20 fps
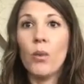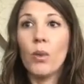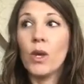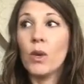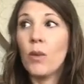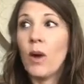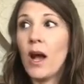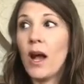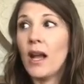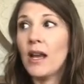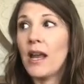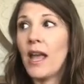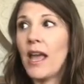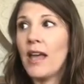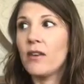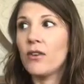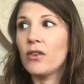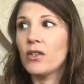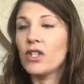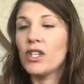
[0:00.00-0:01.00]
We want
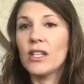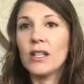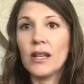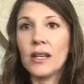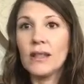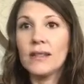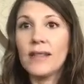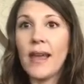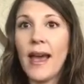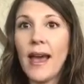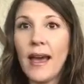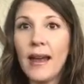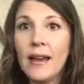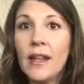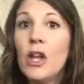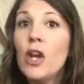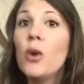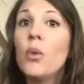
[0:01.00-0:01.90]
energy like that.